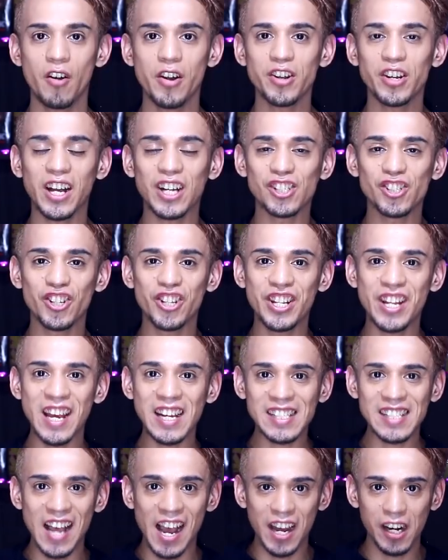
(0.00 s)
right, you guys, so the
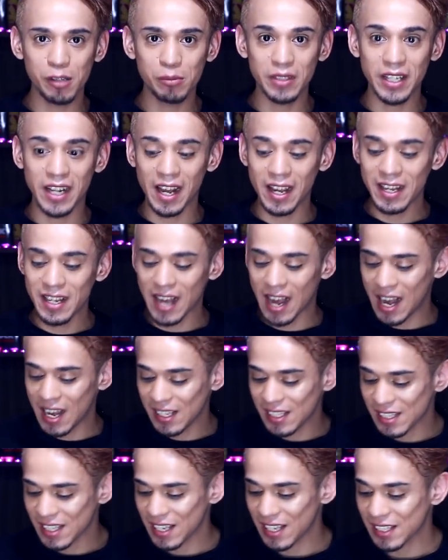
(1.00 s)
next item that I
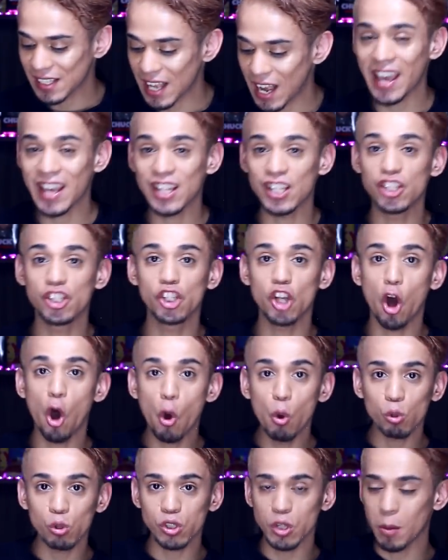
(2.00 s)
got is a
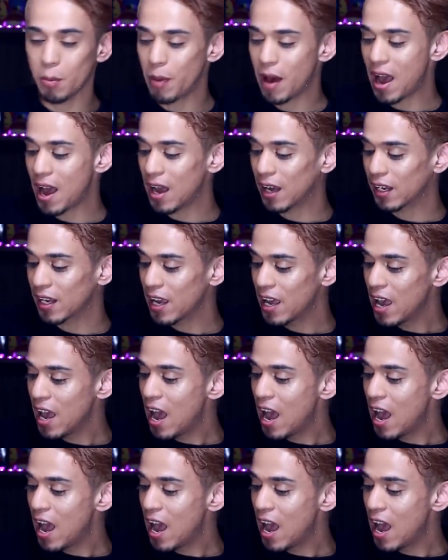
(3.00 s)
tote bag.